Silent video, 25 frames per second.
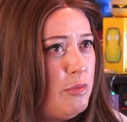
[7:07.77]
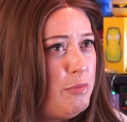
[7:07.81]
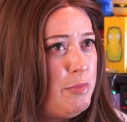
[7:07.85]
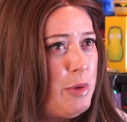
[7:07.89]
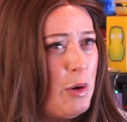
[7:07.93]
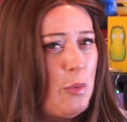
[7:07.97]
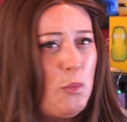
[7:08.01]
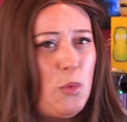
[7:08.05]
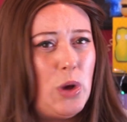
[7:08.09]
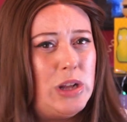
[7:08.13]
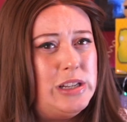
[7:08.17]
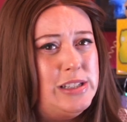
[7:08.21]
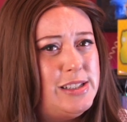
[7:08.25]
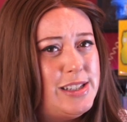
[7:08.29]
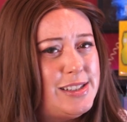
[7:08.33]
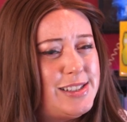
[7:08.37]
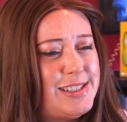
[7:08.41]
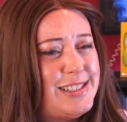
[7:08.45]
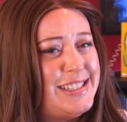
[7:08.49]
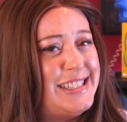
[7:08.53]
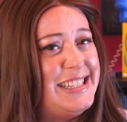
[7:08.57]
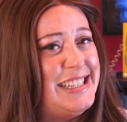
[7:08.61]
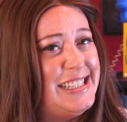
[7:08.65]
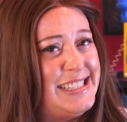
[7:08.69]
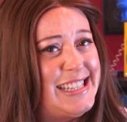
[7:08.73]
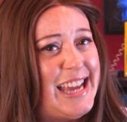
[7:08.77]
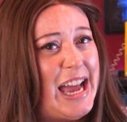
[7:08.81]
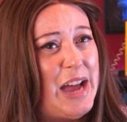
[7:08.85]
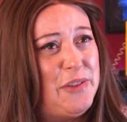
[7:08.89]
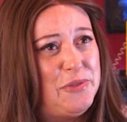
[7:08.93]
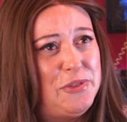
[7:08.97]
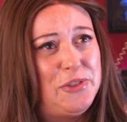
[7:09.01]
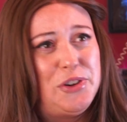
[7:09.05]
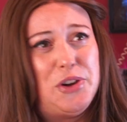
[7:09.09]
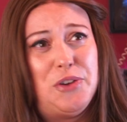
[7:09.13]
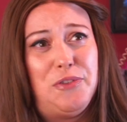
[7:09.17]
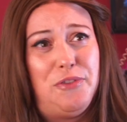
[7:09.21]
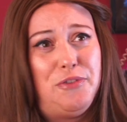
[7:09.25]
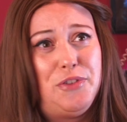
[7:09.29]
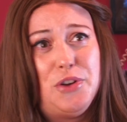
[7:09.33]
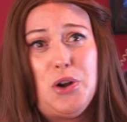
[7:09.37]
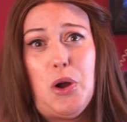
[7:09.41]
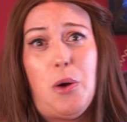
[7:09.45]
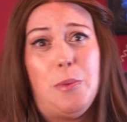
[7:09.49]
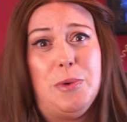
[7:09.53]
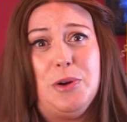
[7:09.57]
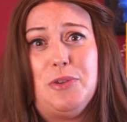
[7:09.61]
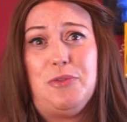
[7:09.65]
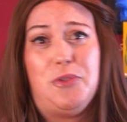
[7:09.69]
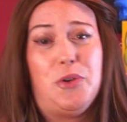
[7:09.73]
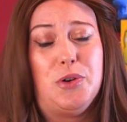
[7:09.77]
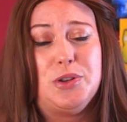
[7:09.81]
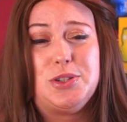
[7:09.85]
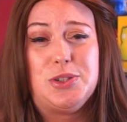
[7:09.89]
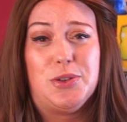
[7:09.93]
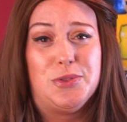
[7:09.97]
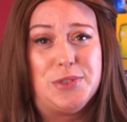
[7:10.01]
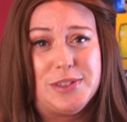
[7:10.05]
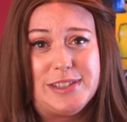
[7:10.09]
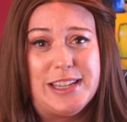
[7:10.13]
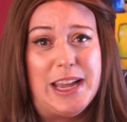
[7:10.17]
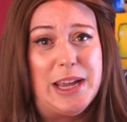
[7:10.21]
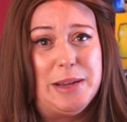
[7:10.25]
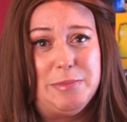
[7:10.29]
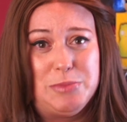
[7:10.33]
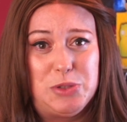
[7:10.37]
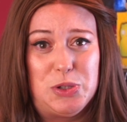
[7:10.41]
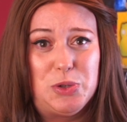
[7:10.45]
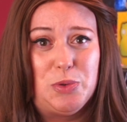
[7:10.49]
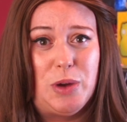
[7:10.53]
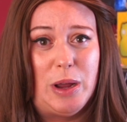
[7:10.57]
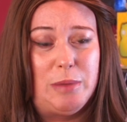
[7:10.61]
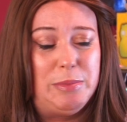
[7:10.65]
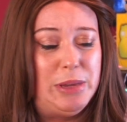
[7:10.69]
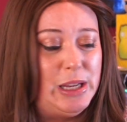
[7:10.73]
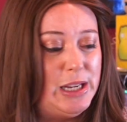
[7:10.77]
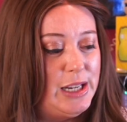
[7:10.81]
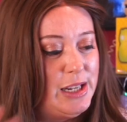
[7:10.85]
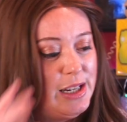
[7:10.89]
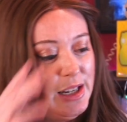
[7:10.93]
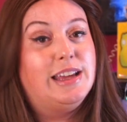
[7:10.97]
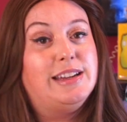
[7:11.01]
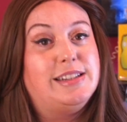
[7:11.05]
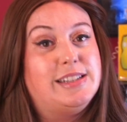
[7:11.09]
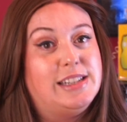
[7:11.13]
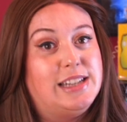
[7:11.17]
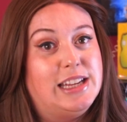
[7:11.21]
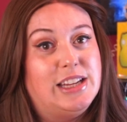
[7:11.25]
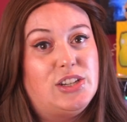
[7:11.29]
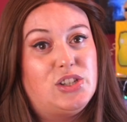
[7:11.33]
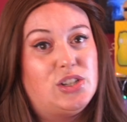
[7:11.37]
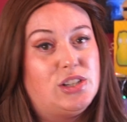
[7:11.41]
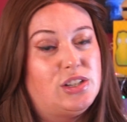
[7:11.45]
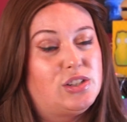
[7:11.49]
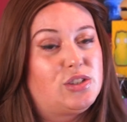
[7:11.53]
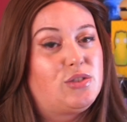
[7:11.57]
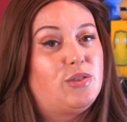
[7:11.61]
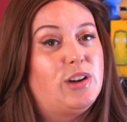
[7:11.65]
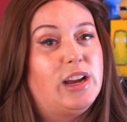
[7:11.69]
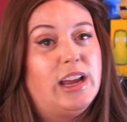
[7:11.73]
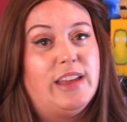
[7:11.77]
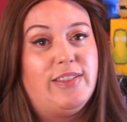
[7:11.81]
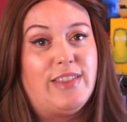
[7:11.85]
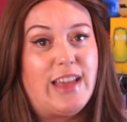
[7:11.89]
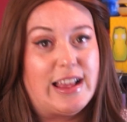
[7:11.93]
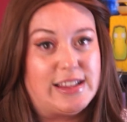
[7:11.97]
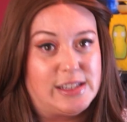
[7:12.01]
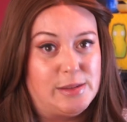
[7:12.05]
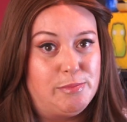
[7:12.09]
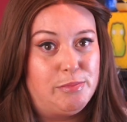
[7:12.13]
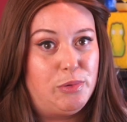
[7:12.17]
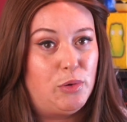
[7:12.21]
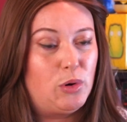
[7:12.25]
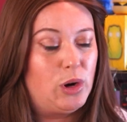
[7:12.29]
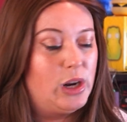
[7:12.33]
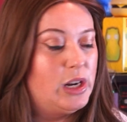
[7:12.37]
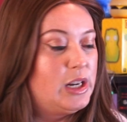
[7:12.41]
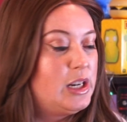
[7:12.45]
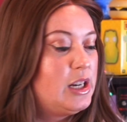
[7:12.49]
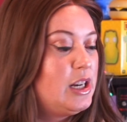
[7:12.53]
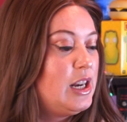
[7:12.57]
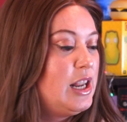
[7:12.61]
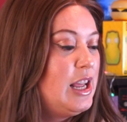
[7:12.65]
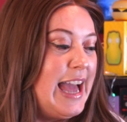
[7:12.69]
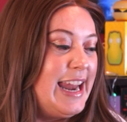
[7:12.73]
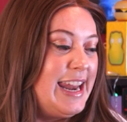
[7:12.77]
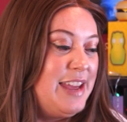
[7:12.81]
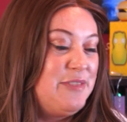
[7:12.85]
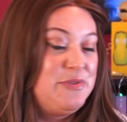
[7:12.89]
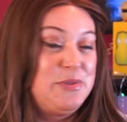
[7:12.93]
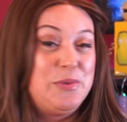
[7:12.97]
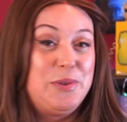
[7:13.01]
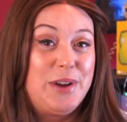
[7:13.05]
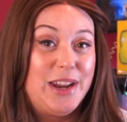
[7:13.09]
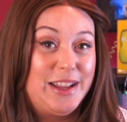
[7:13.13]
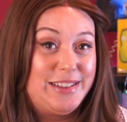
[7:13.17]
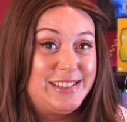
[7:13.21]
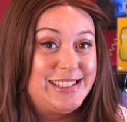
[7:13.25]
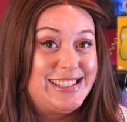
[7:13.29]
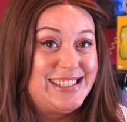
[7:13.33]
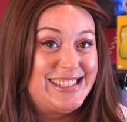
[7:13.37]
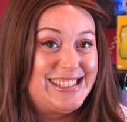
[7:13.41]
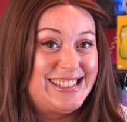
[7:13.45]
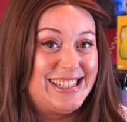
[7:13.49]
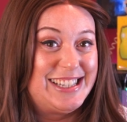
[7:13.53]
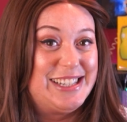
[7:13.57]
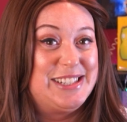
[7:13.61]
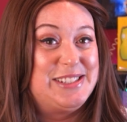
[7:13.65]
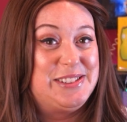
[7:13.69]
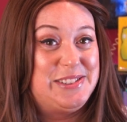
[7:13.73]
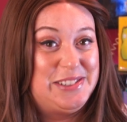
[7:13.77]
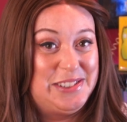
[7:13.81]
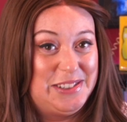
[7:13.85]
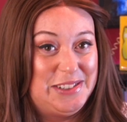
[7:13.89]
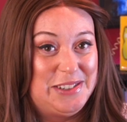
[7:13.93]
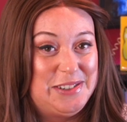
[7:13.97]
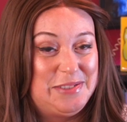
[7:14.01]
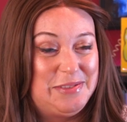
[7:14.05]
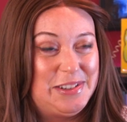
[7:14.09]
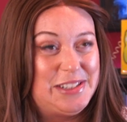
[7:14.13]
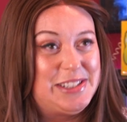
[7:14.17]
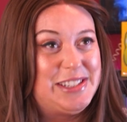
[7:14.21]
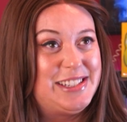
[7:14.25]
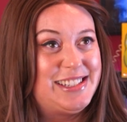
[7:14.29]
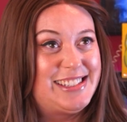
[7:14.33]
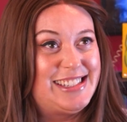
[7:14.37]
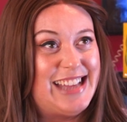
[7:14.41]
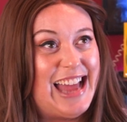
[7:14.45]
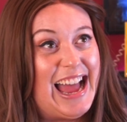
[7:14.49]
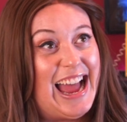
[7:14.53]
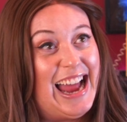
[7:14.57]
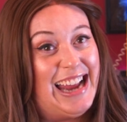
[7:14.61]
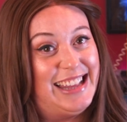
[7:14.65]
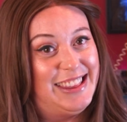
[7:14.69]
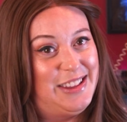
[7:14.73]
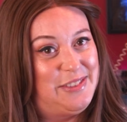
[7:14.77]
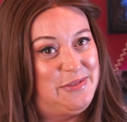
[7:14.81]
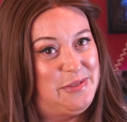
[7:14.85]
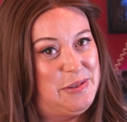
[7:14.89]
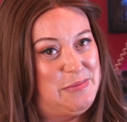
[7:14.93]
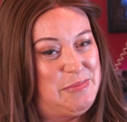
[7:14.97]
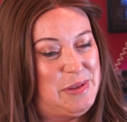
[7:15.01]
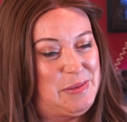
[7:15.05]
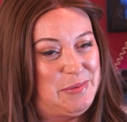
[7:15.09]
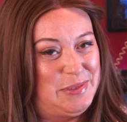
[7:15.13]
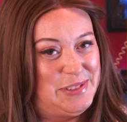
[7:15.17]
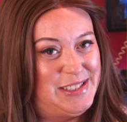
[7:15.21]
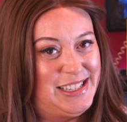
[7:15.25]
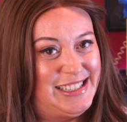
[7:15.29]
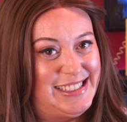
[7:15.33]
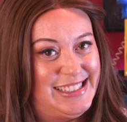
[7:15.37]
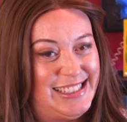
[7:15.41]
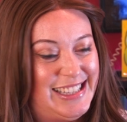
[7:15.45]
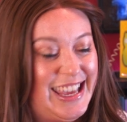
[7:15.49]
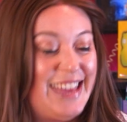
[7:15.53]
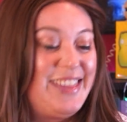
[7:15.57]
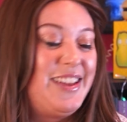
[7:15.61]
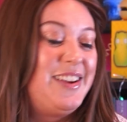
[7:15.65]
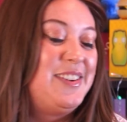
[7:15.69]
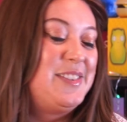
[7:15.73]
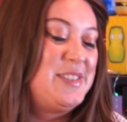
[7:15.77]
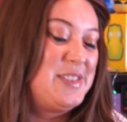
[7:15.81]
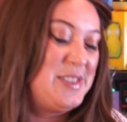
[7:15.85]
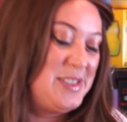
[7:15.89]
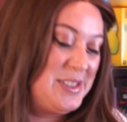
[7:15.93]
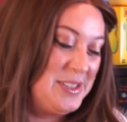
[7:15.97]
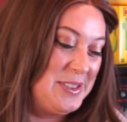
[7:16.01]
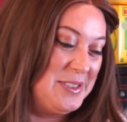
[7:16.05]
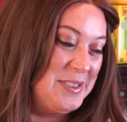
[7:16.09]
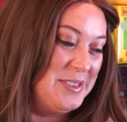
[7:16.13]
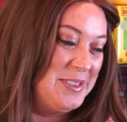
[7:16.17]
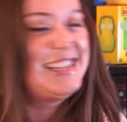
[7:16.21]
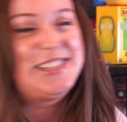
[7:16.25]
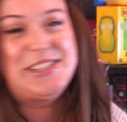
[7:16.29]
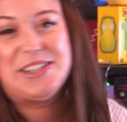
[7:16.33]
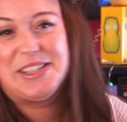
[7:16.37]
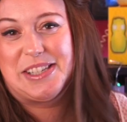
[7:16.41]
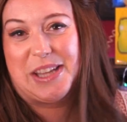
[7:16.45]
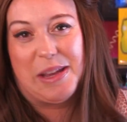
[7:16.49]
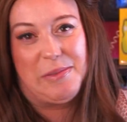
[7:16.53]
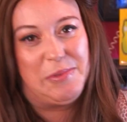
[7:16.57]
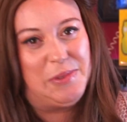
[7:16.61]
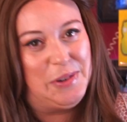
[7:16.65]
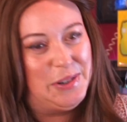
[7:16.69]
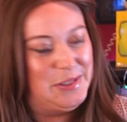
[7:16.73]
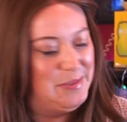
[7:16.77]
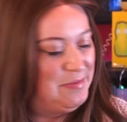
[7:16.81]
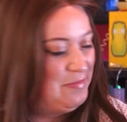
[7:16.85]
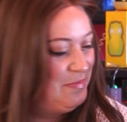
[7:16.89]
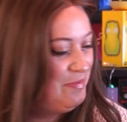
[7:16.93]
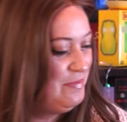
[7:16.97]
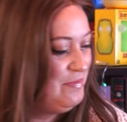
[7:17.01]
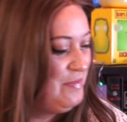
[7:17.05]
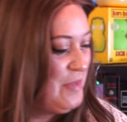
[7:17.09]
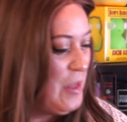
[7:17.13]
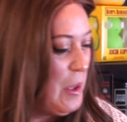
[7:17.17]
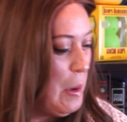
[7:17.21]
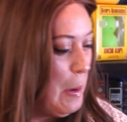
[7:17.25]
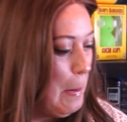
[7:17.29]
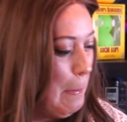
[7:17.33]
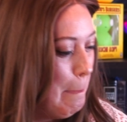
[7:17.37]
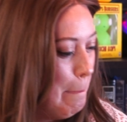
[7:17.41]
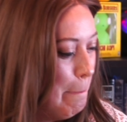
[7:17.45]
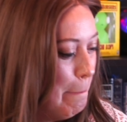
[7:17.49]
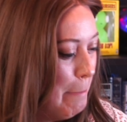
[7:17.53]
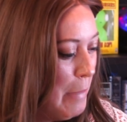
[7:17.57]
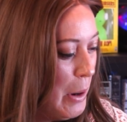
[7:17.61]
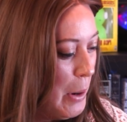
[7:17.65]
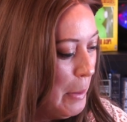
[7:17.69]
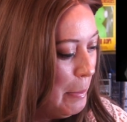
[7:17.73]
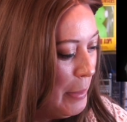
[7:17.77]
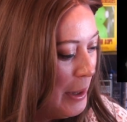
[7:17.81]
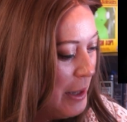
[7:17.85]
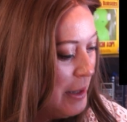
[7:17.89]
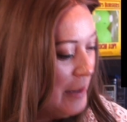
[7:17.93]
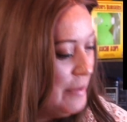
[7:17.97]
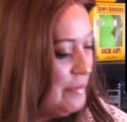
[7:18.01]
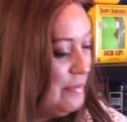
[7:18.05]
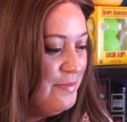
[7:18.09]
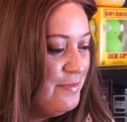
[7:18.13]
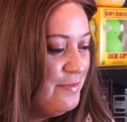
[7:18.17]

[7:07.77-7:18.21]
But one doesn't need to have a phenomenal voice all the time, do you know what I mean? The intonation is great and that's important. And everyone else is singing too, which is, I love when people sing together. So let's just keep going. Boom.